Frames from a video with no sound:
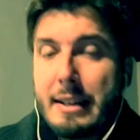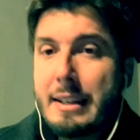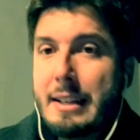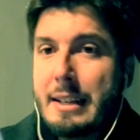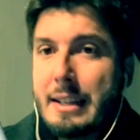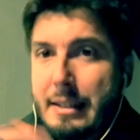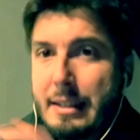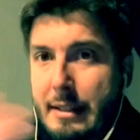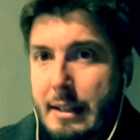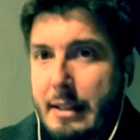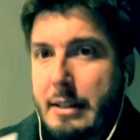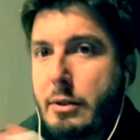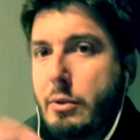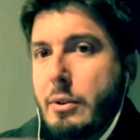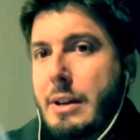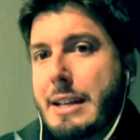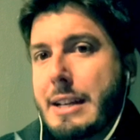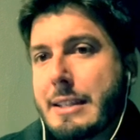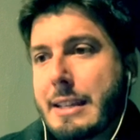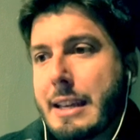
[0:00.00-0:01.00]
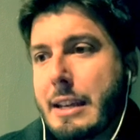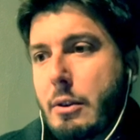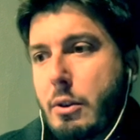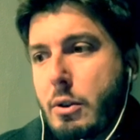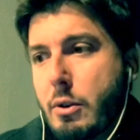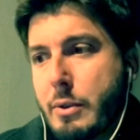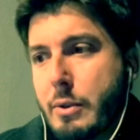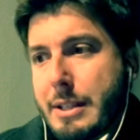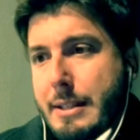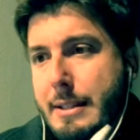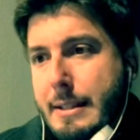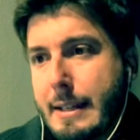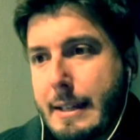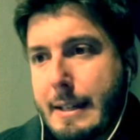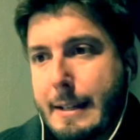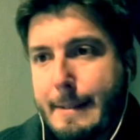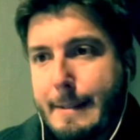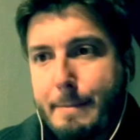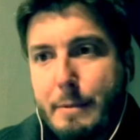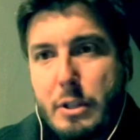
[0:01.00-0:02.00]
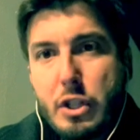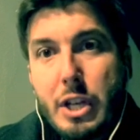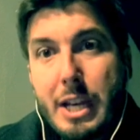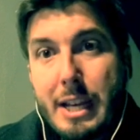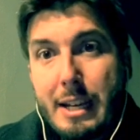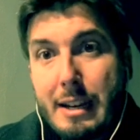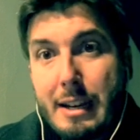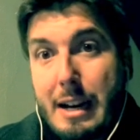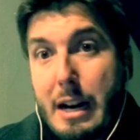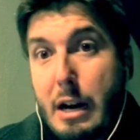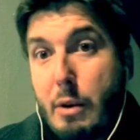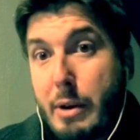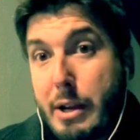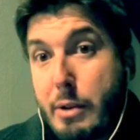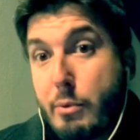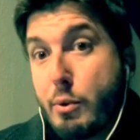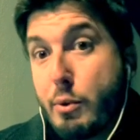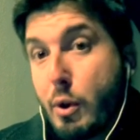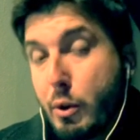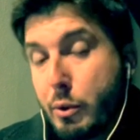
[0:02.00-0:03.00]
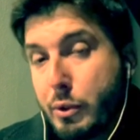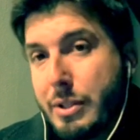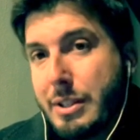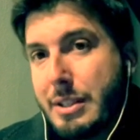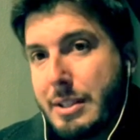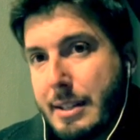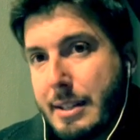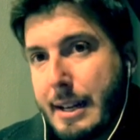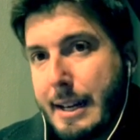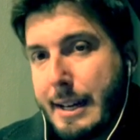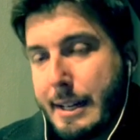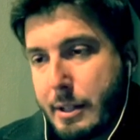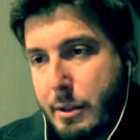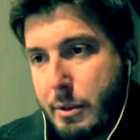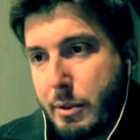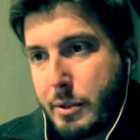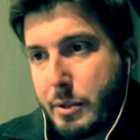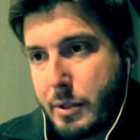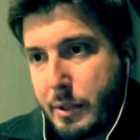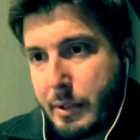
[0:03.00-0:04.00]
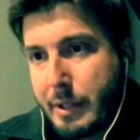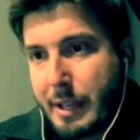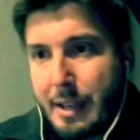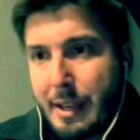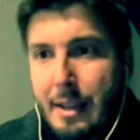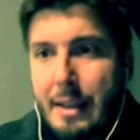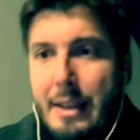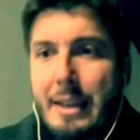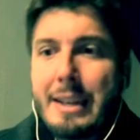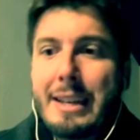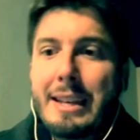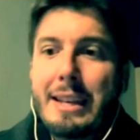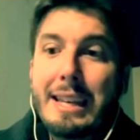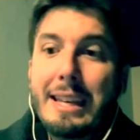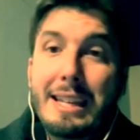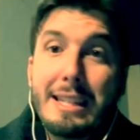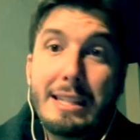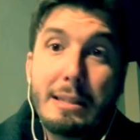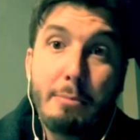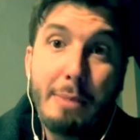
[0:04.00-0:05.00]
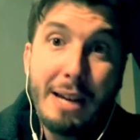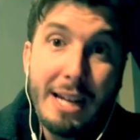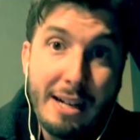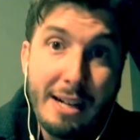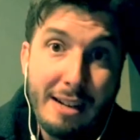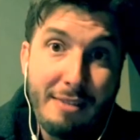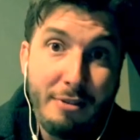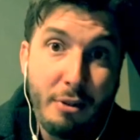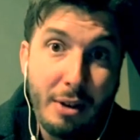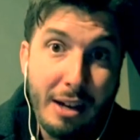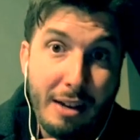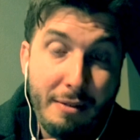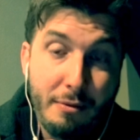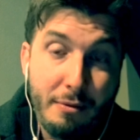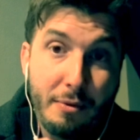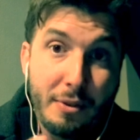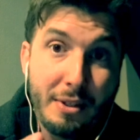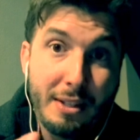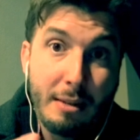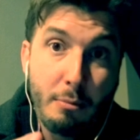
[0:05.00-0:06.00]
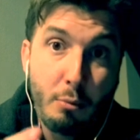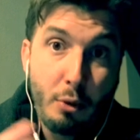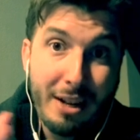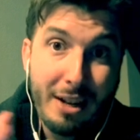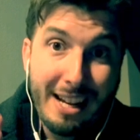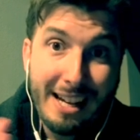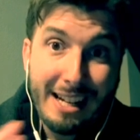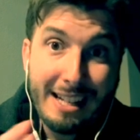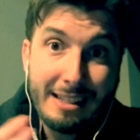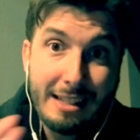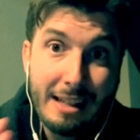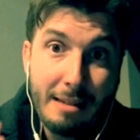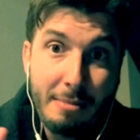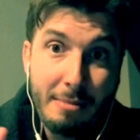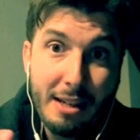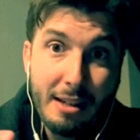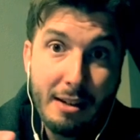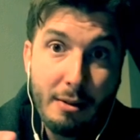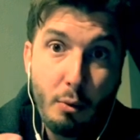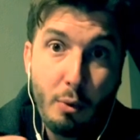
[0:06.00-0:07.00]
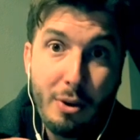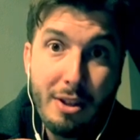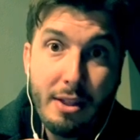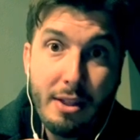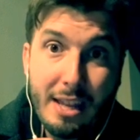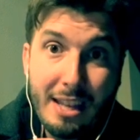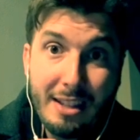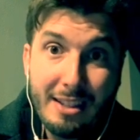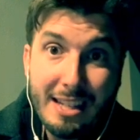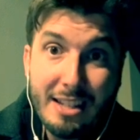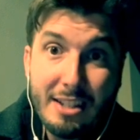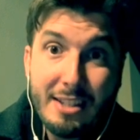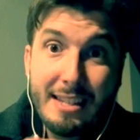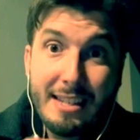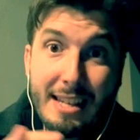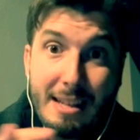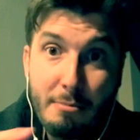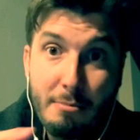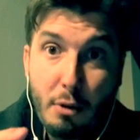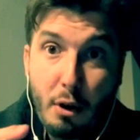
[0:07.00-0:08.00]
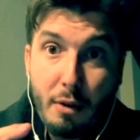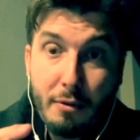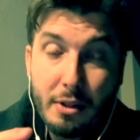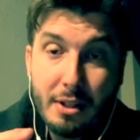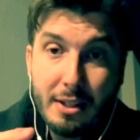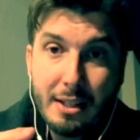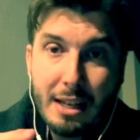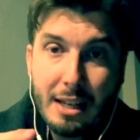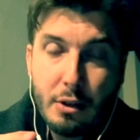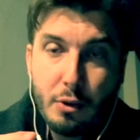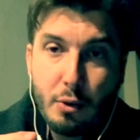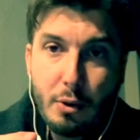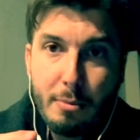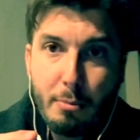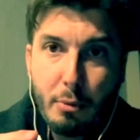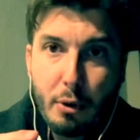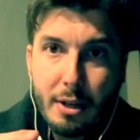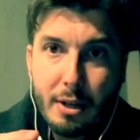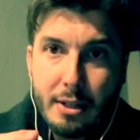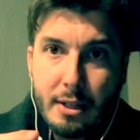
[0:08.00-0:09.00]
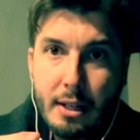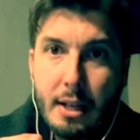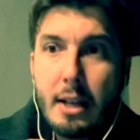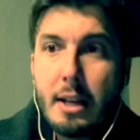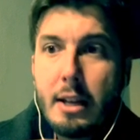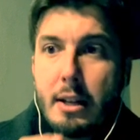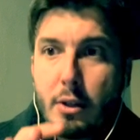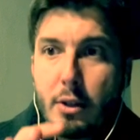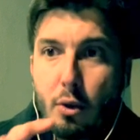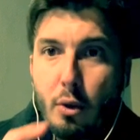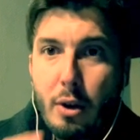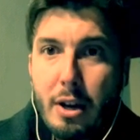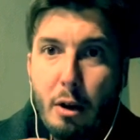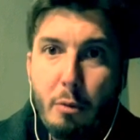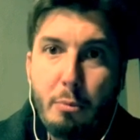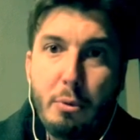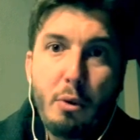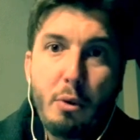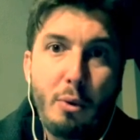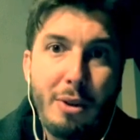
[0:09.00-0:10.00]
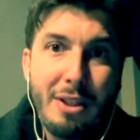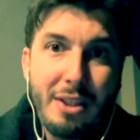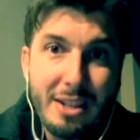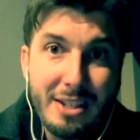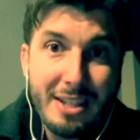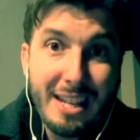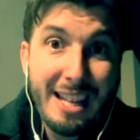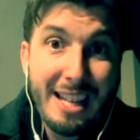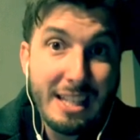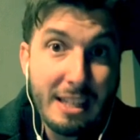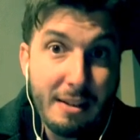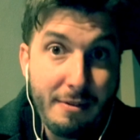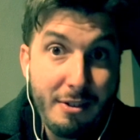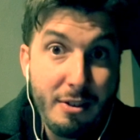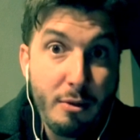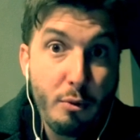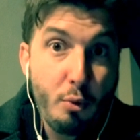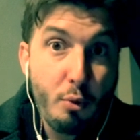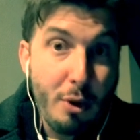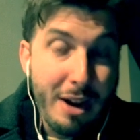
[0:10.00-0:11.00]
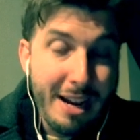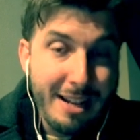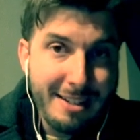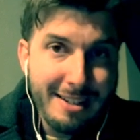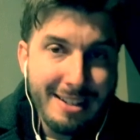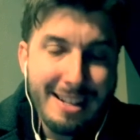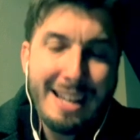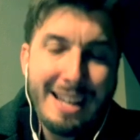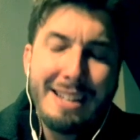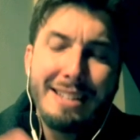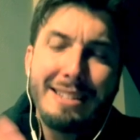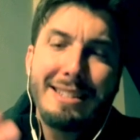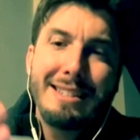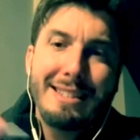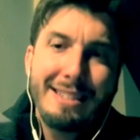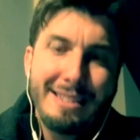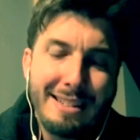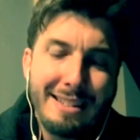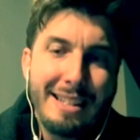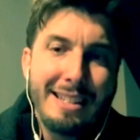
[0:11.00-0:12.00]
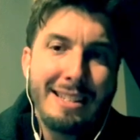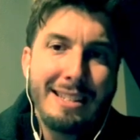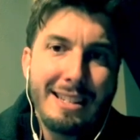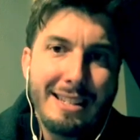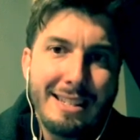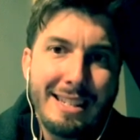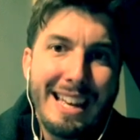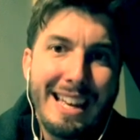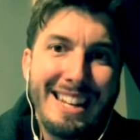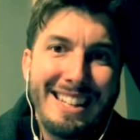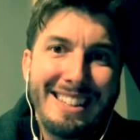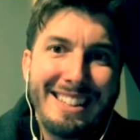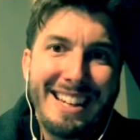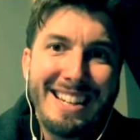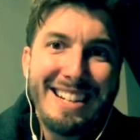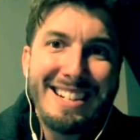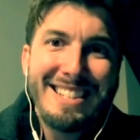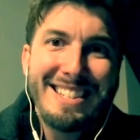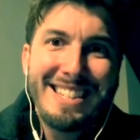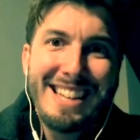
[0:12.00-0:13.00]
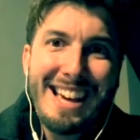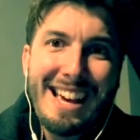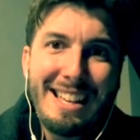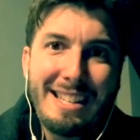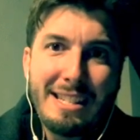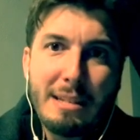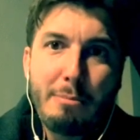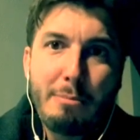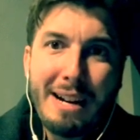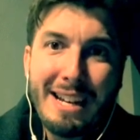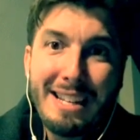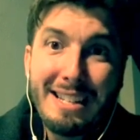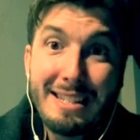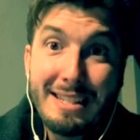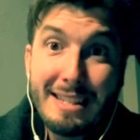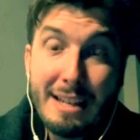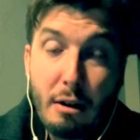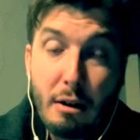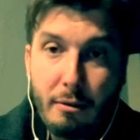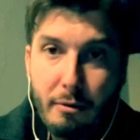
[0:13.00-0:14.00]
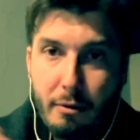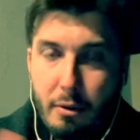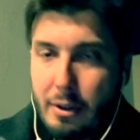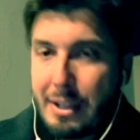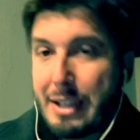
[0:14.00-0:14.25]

And then you guys can always check how I wrote these articles, okay. It's better if you have someone academic within the team of this case report to help you with the scientific writing, as this is an entire science by itself, okay.